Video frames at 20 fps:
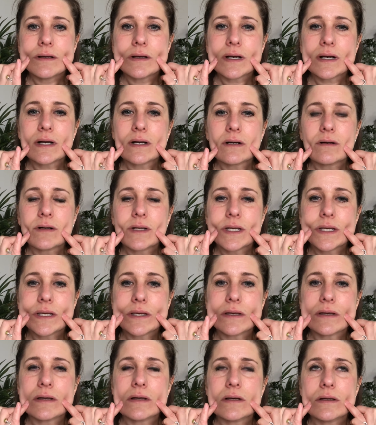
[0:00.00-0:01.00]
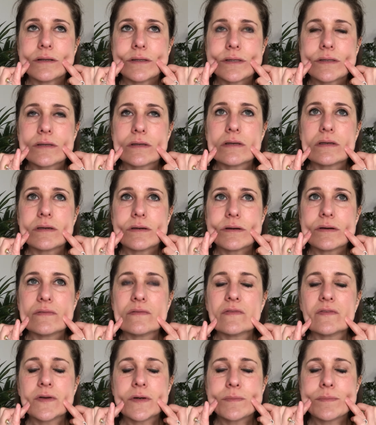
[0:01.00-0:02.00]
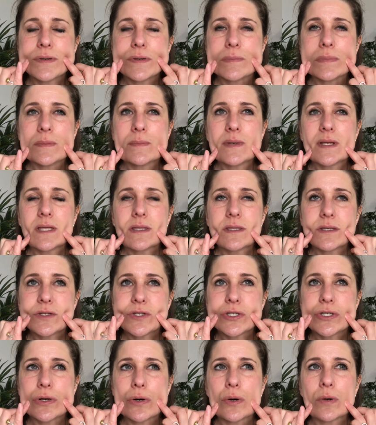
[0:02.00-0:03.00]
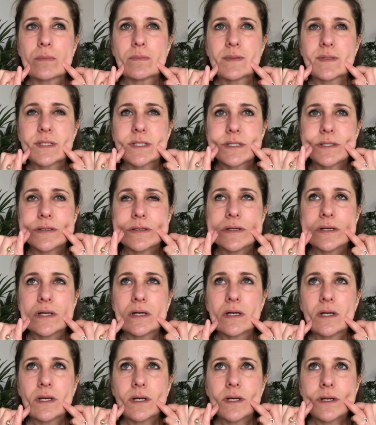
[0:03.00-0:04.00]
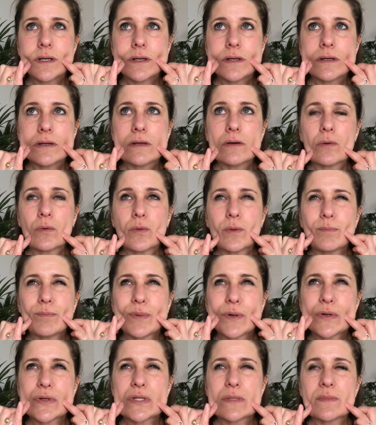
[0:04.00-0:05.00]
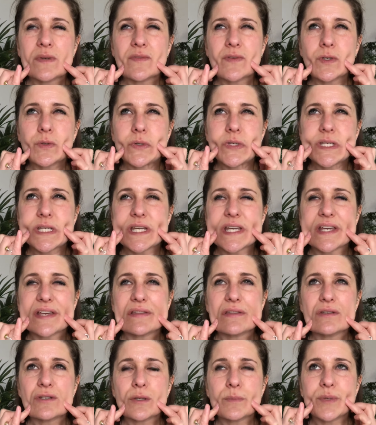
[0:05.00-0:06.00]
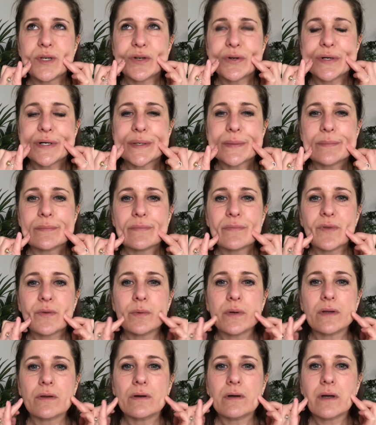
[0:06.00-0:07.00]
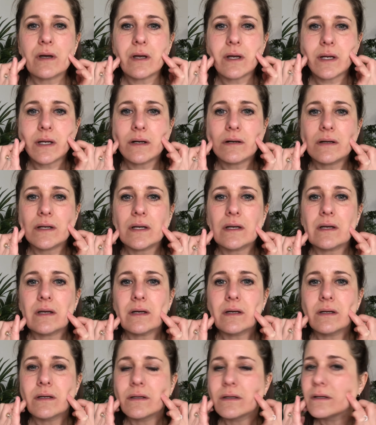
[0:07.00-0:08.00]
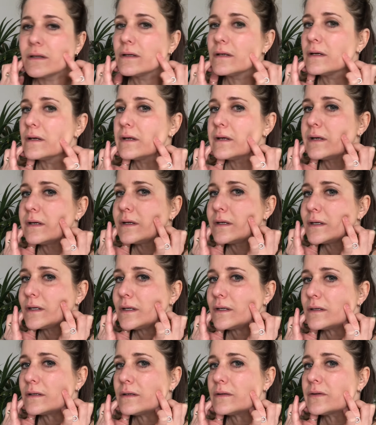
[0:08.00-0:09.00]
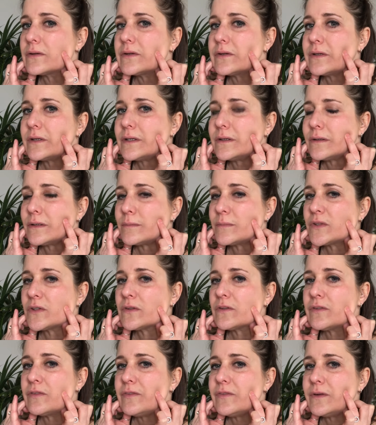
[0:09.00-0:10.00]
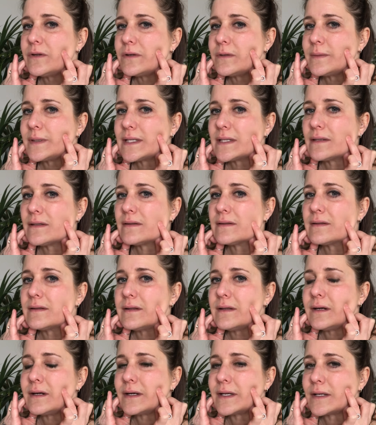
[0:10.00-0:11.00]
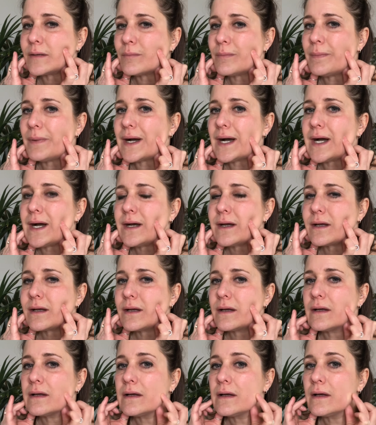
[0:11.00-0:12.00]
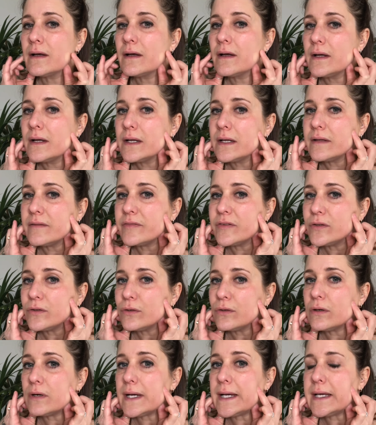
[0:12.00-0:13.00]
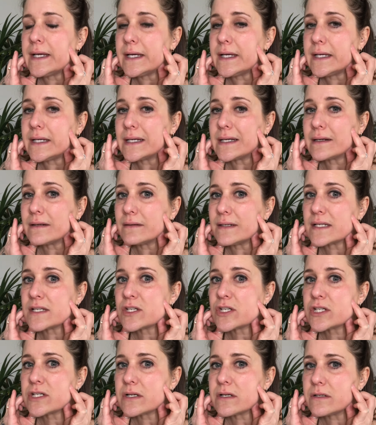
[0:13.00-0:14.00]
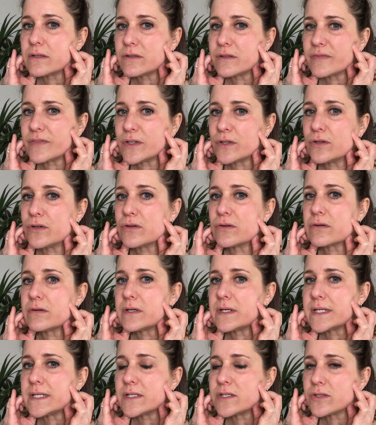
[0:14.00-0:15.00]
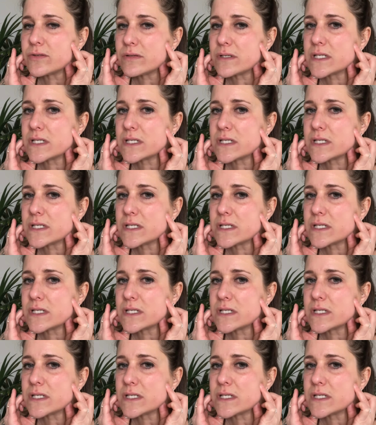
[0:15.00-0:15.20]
out here. So you can feel probably the tops or the bottom of your teeth, top of your gums when you're going out here. And I'll show you, I'm just following this line back. If you're a clencher or if you grind your